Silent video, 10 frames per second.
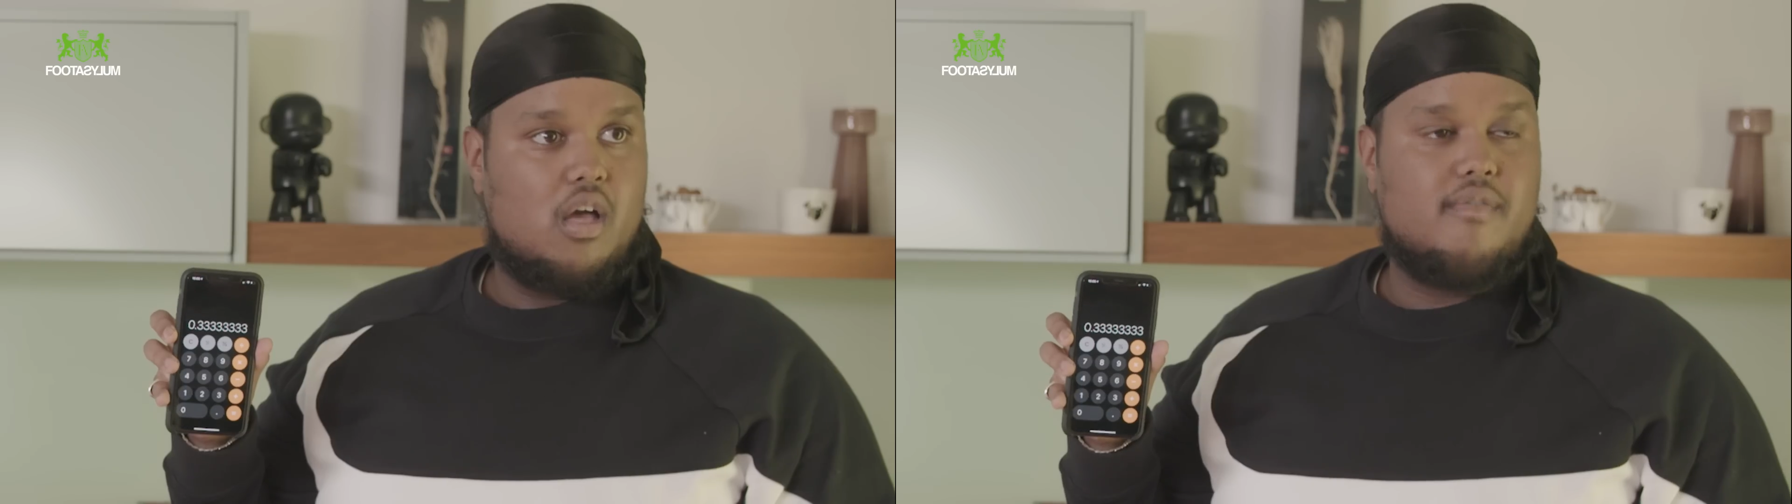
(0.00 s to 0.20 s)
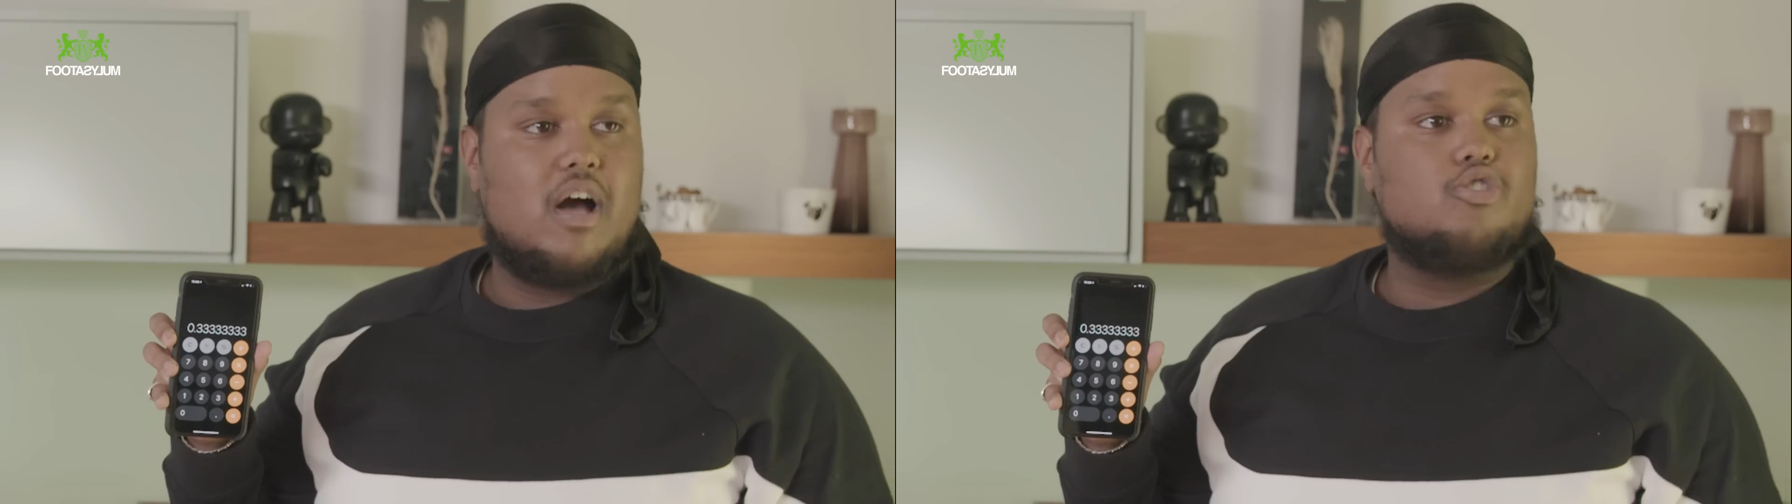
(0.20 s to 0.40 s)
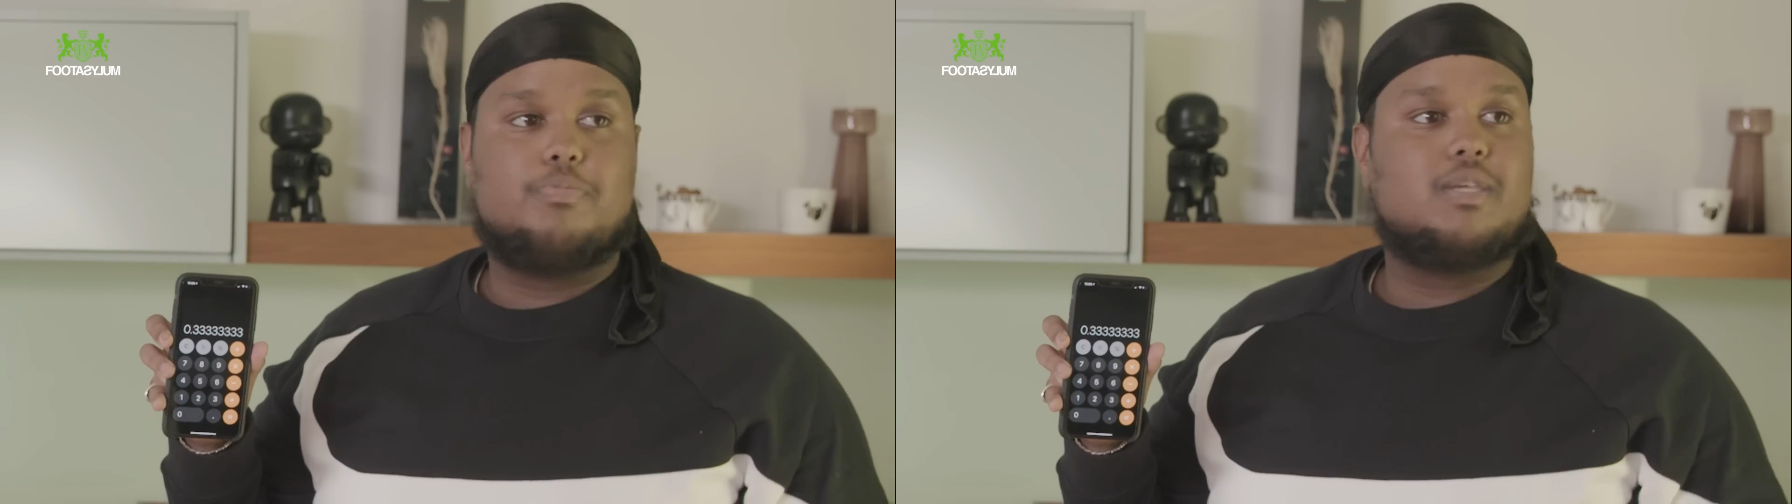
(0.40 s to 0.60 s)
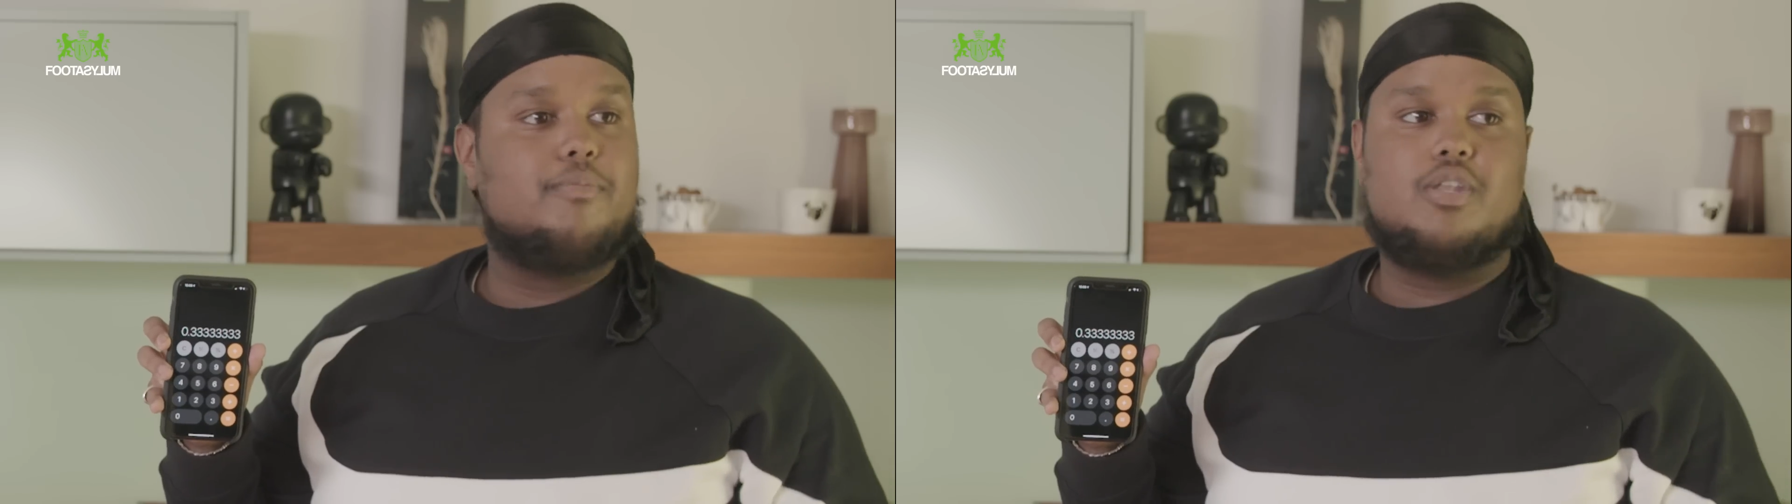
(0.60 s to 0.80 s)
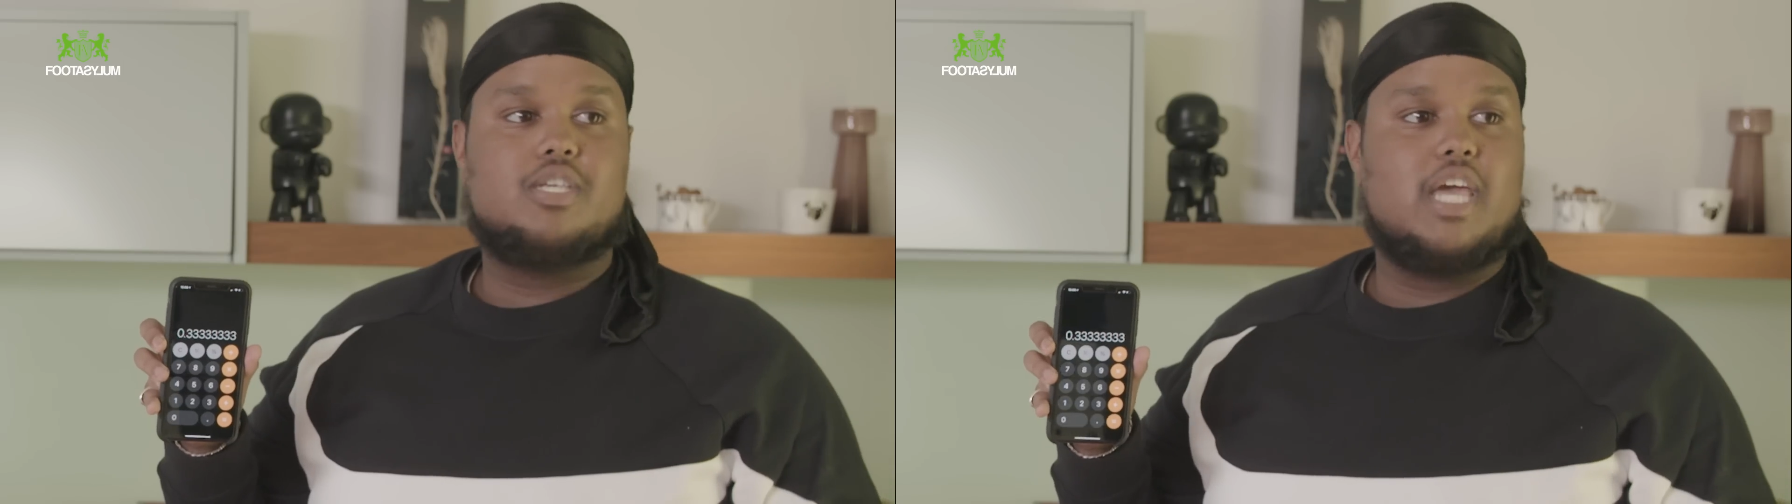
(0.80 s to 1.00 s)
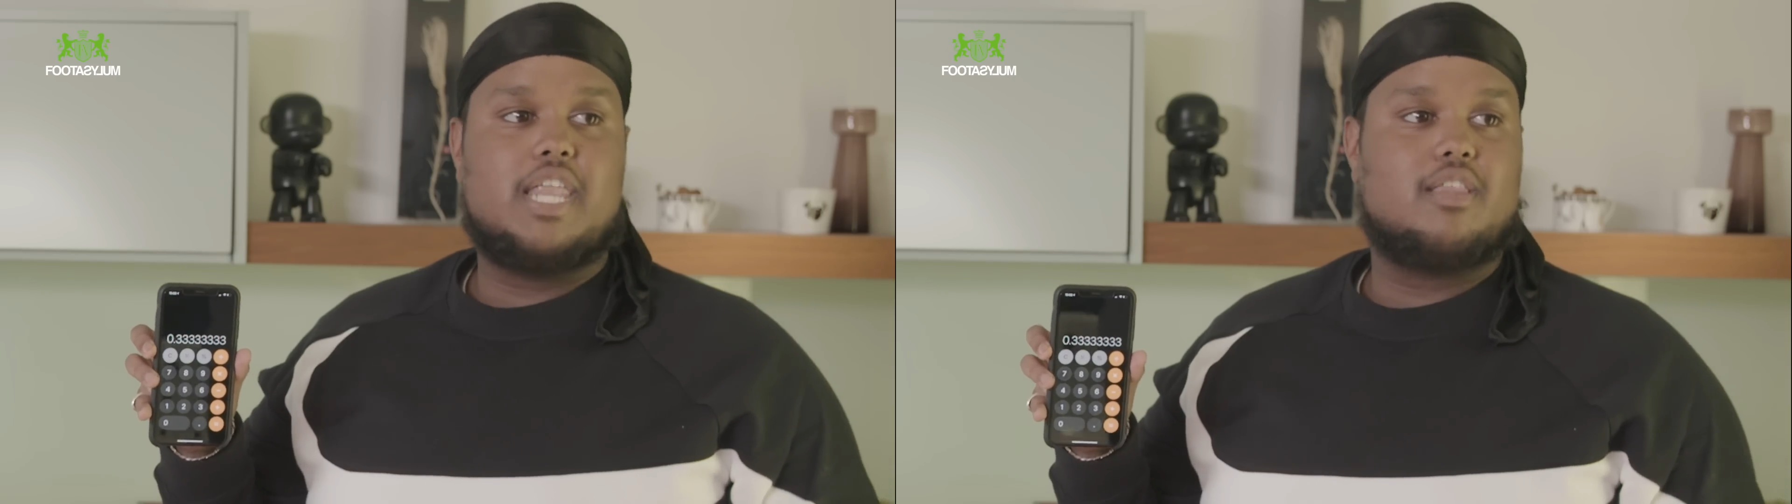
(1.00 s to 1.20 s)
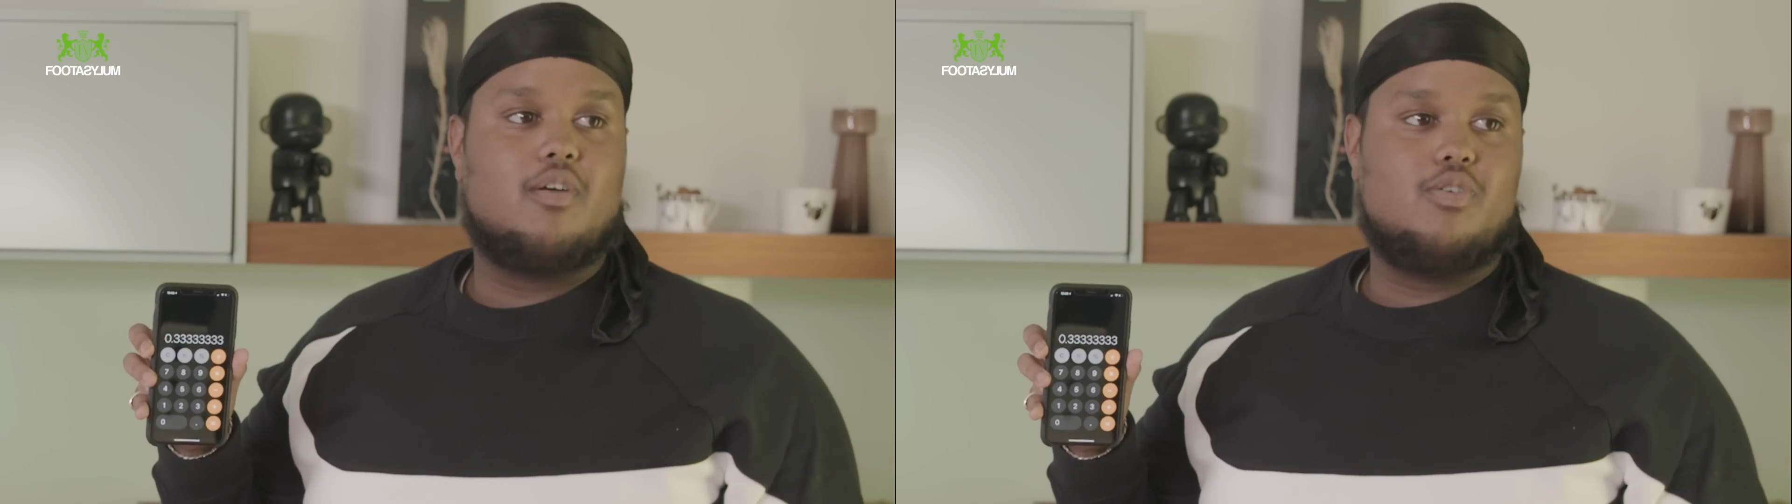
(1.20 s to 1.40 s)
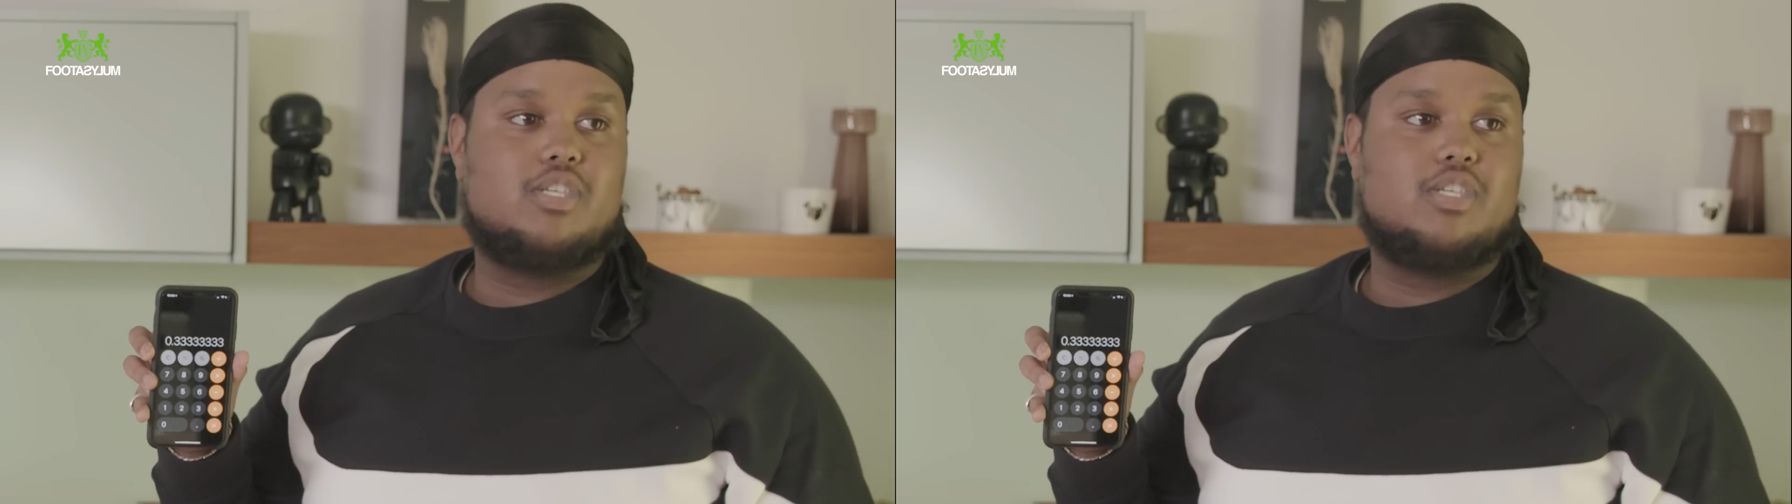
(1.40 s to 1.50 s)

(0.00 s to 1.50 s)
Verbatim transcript: Of 100%, but you didn't say that though.